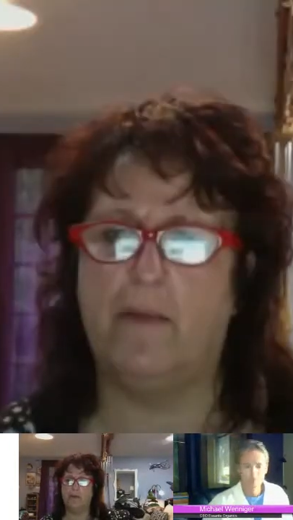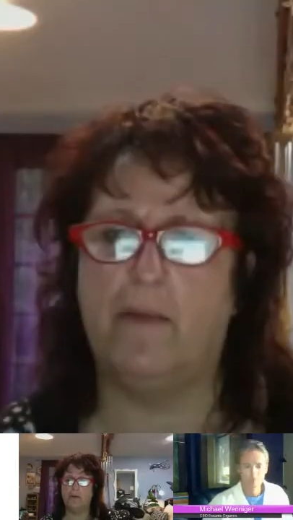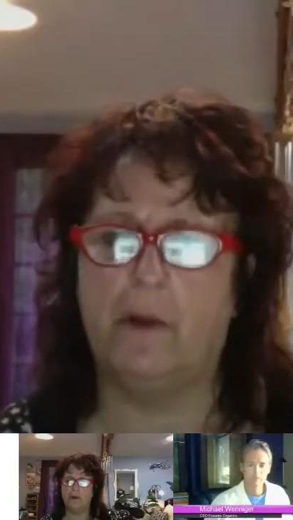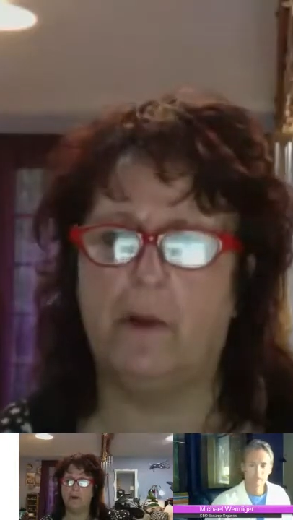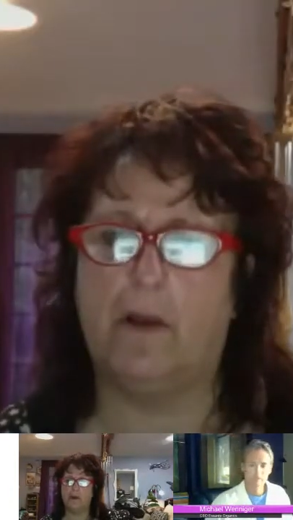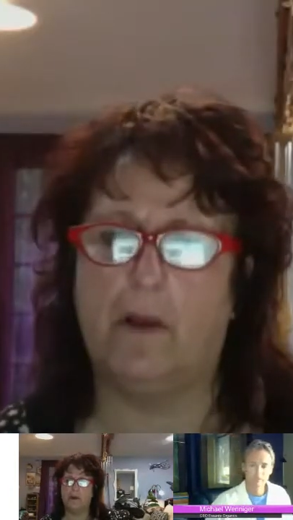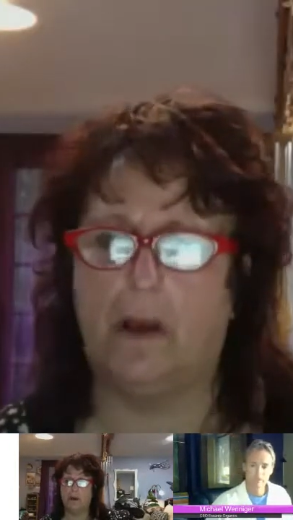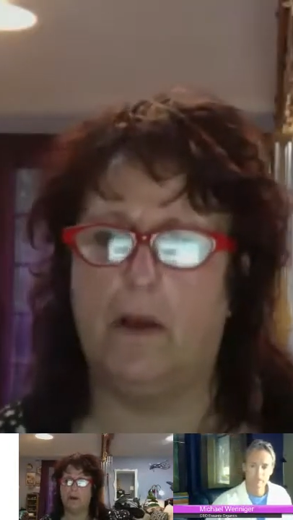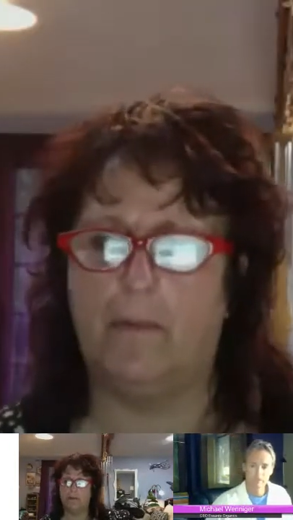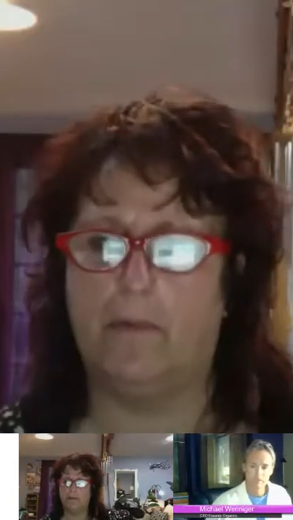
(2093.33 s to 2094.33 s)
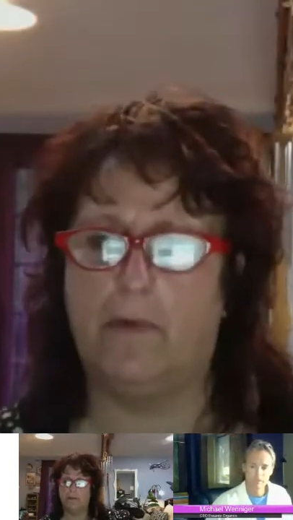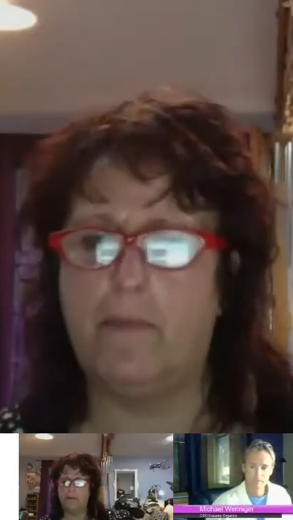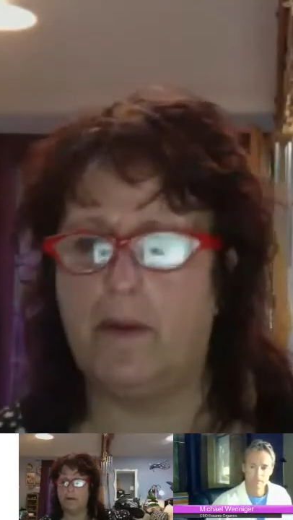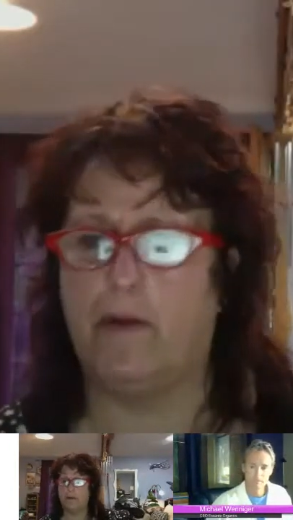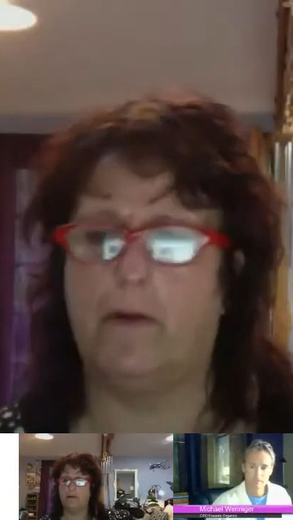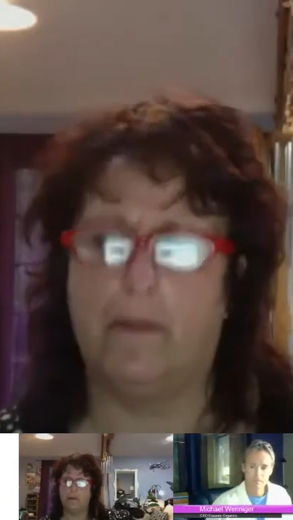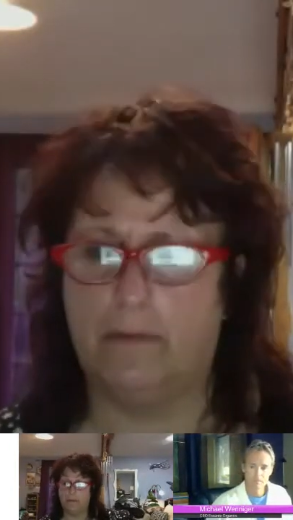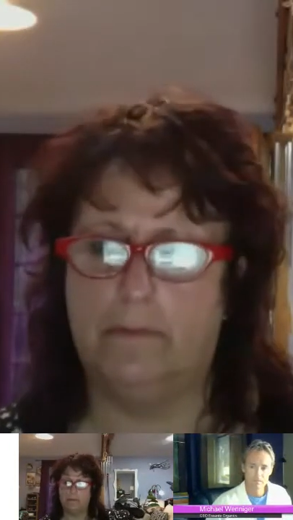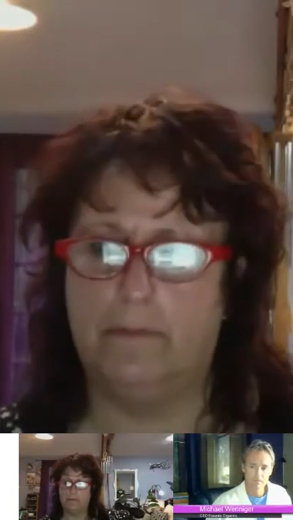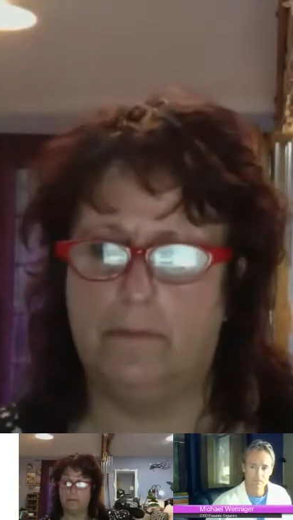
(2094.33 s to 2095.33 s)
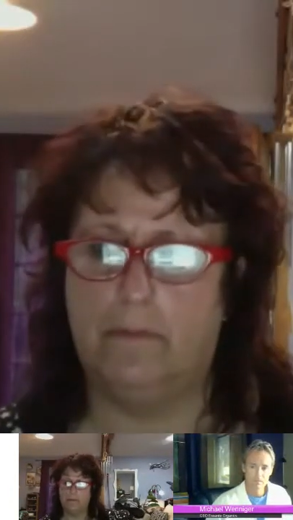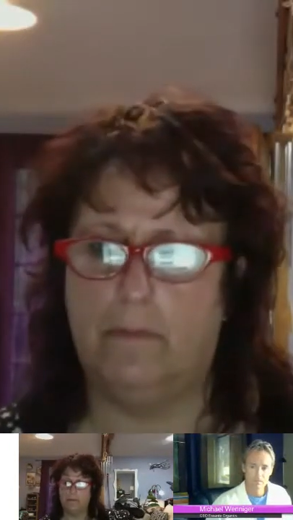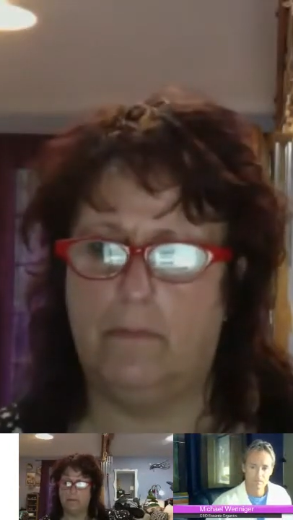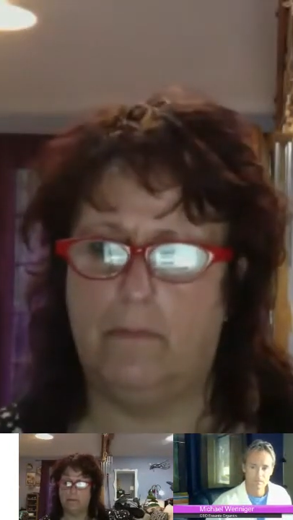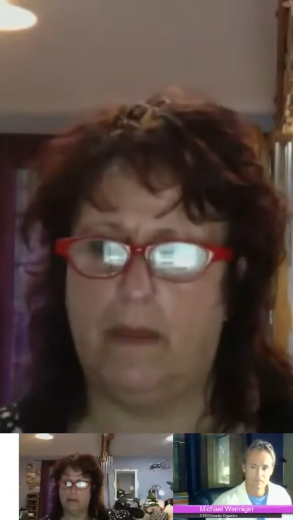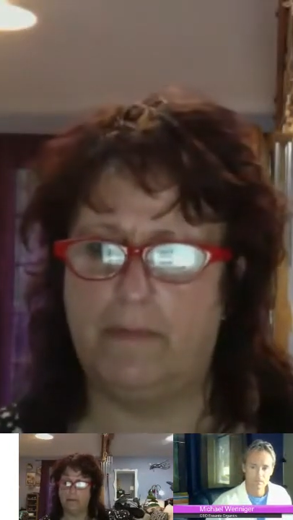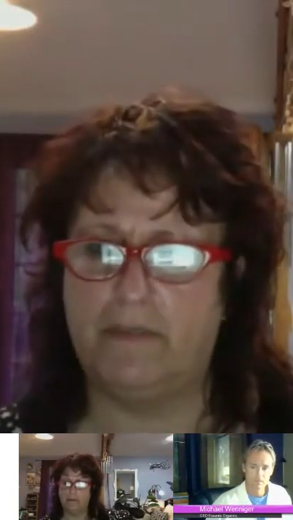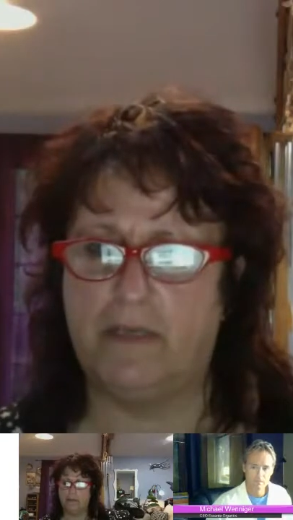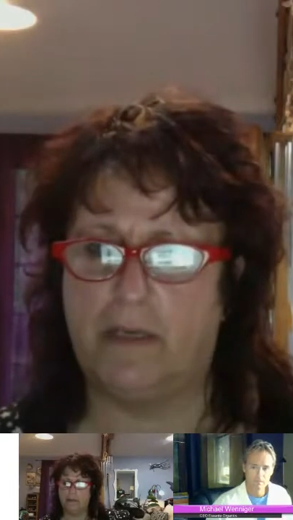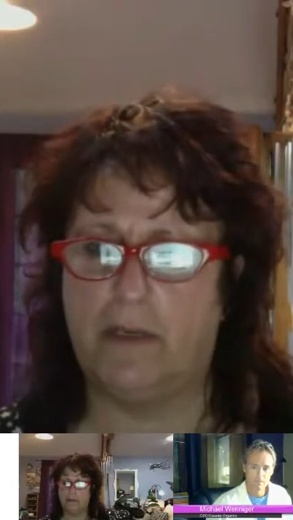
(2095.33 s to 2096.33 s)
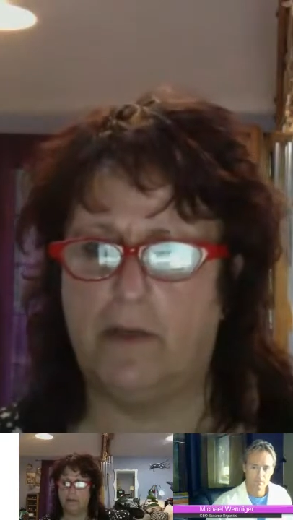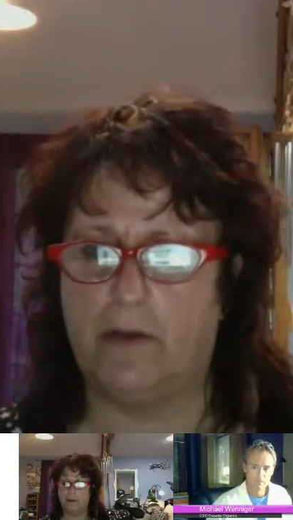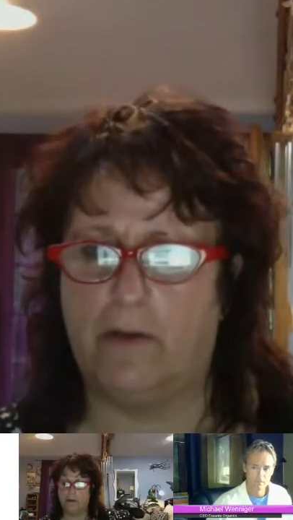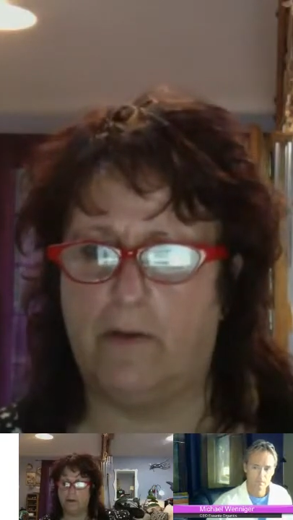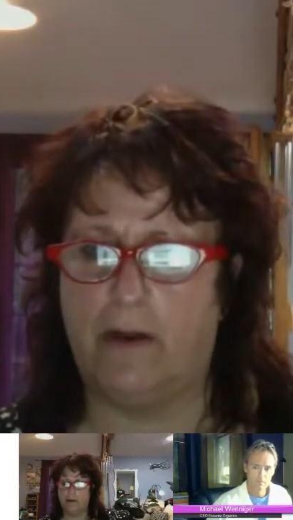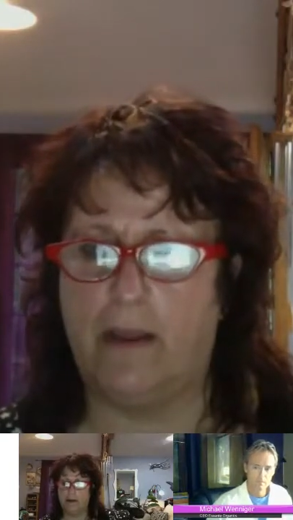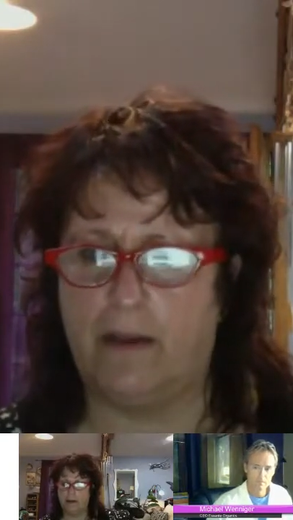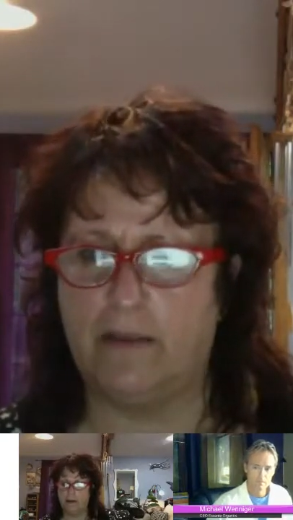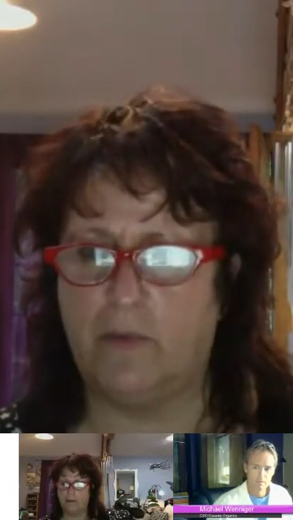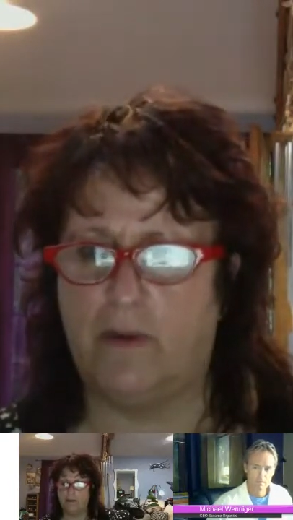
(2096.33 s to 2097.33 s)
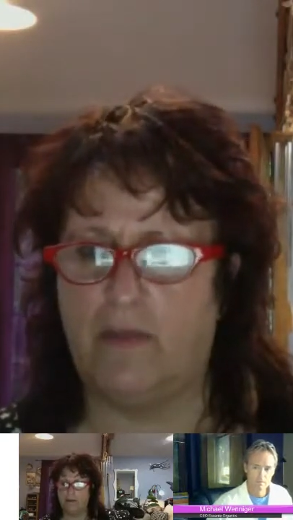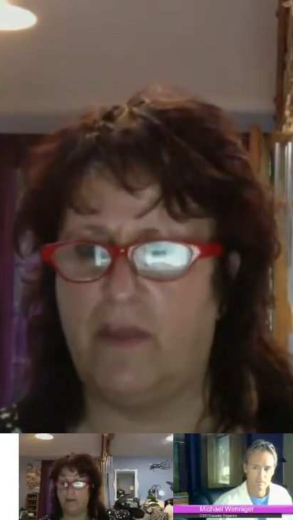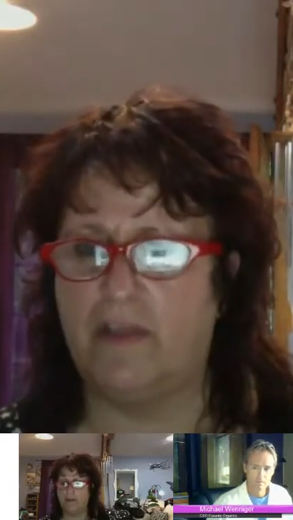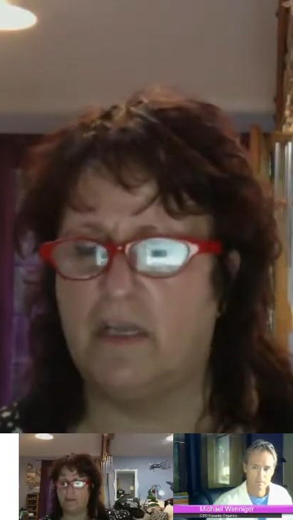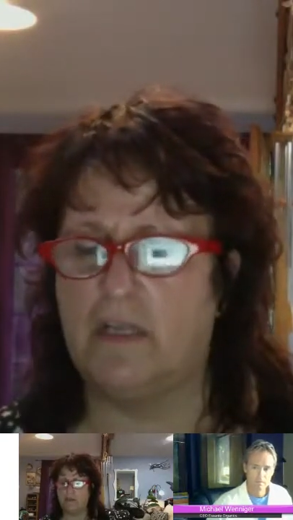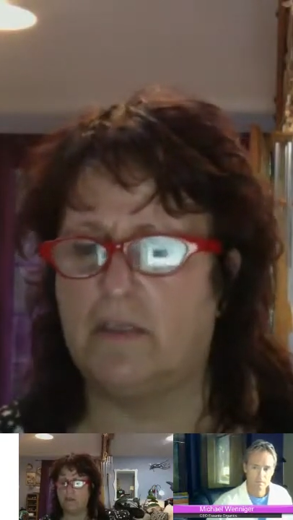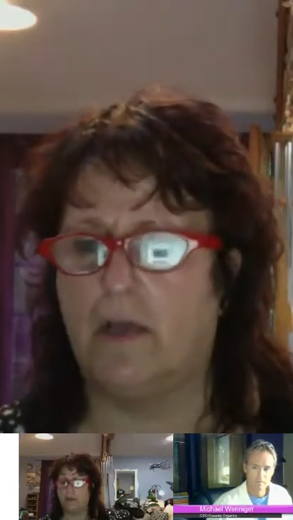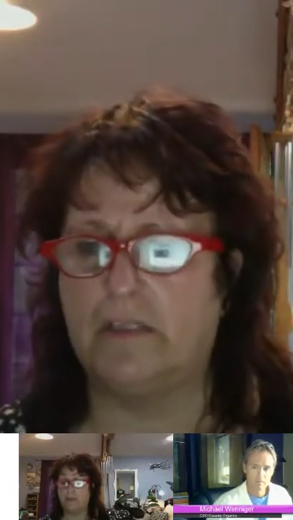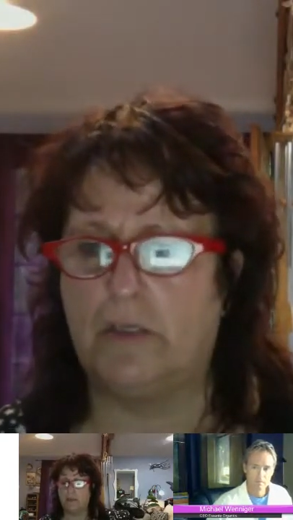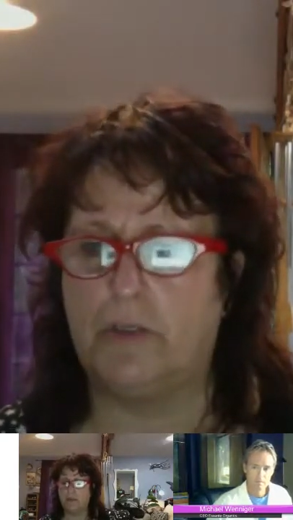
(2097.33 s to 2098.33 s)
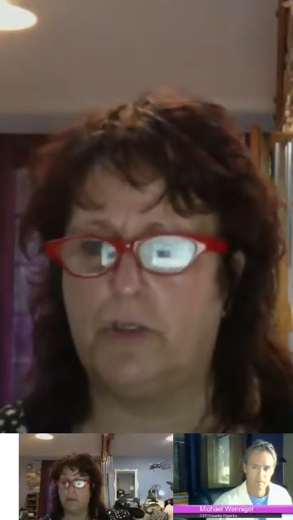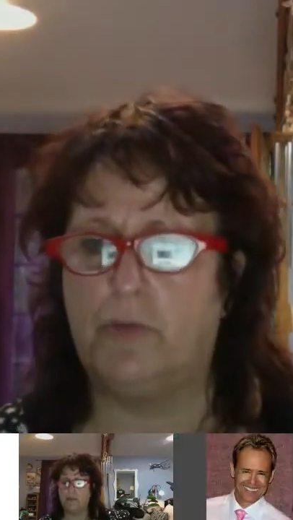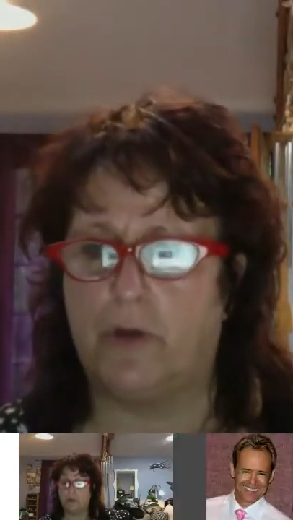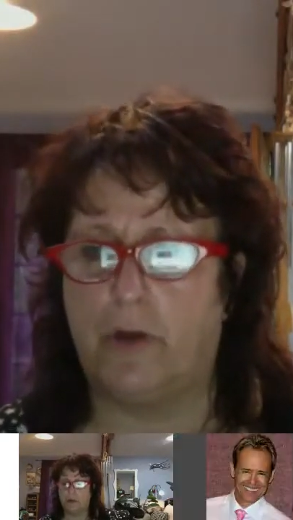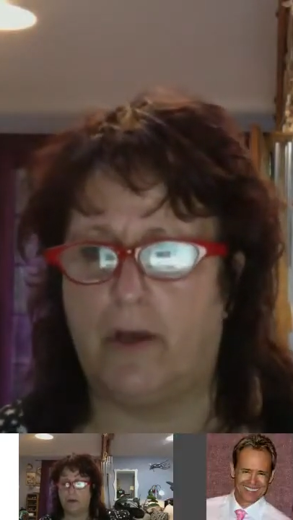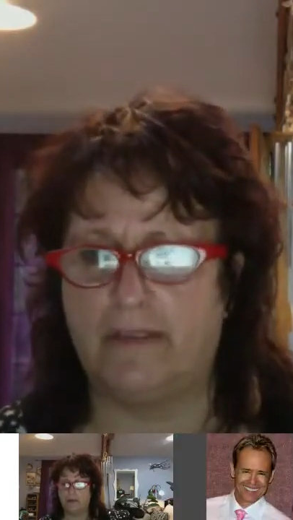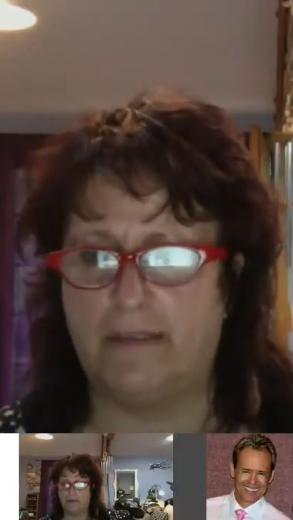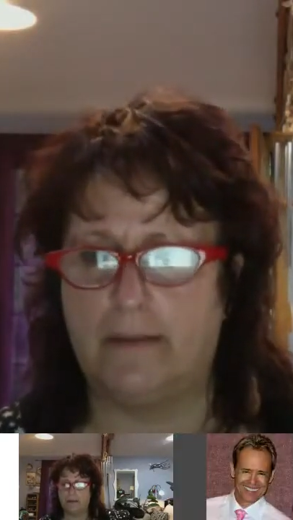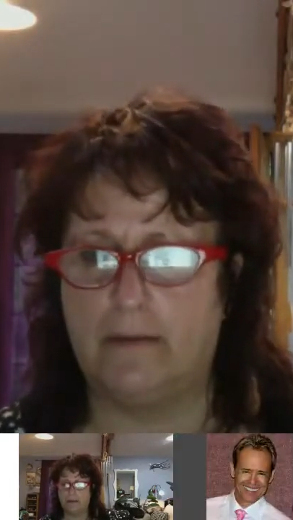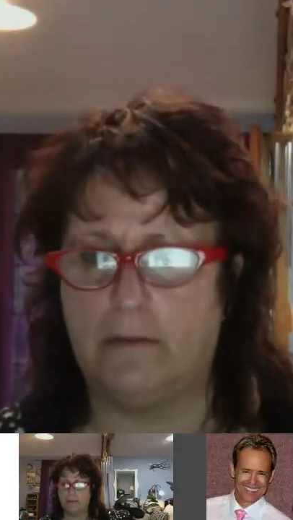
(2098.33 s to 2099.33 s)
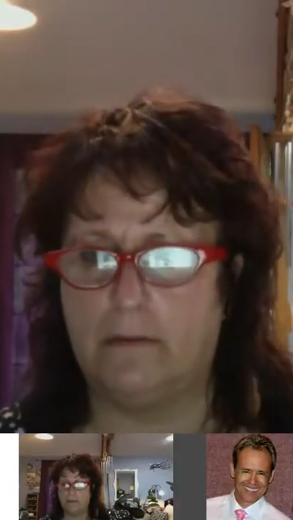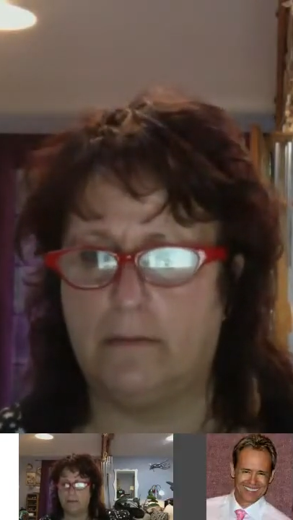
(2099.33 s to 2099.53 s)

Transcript: look um, creamier. That particular ingredient is one of the things that's also tumor causing,